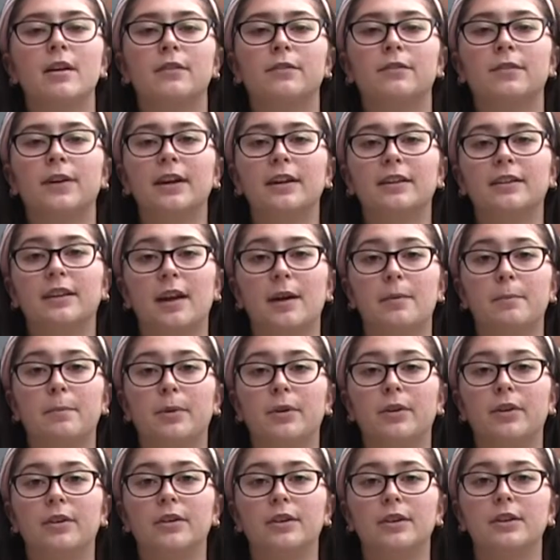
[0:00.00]
For
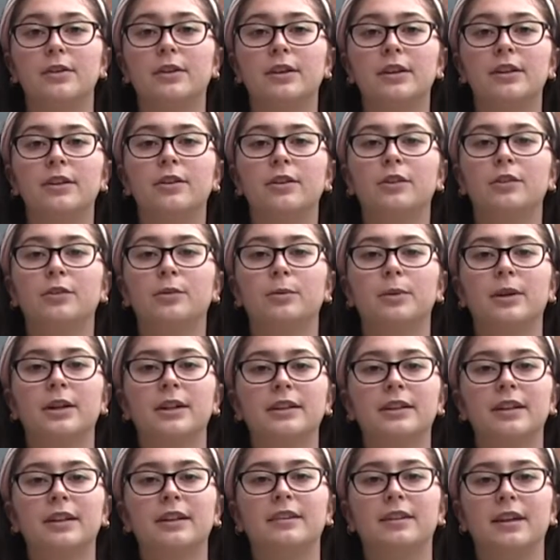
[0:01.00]
example, you can use
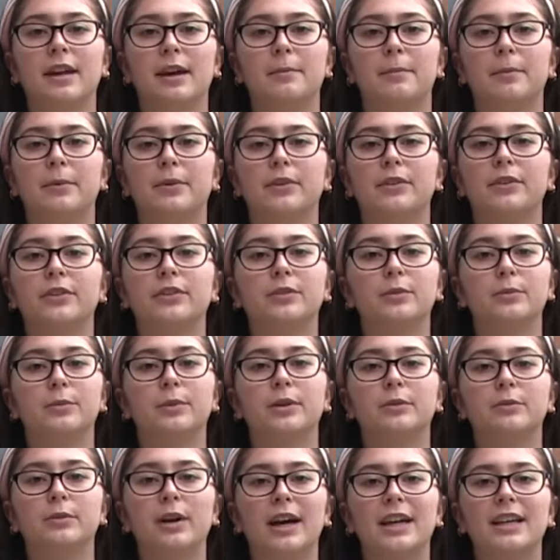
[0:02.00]
worked examples
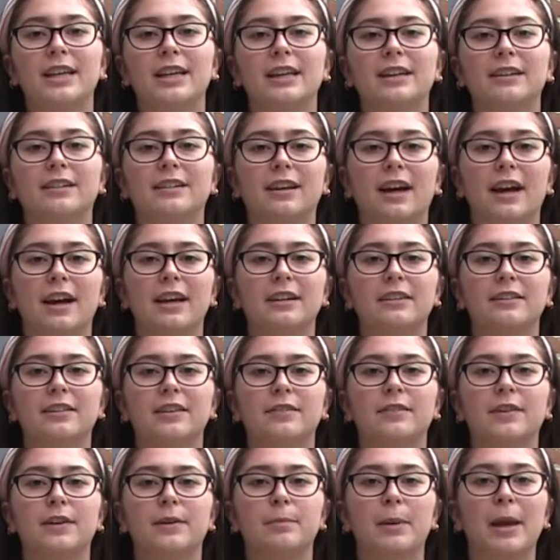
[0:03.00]
when writing a
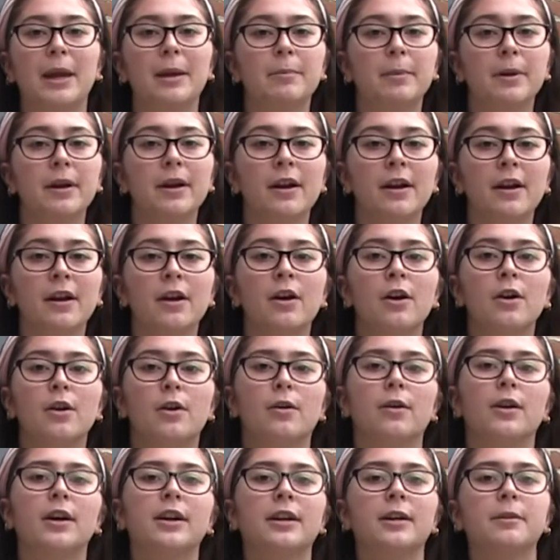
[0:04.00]
scientific paper
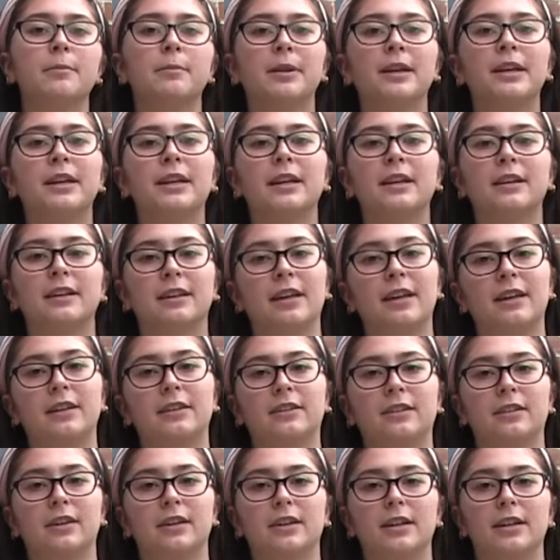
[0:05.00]
or completing a case
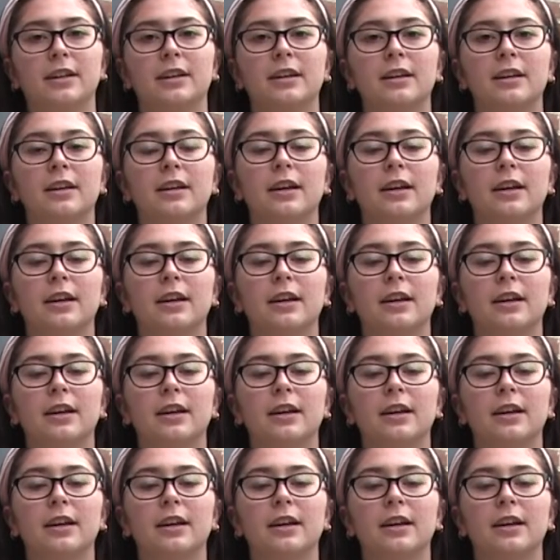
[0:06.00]
study.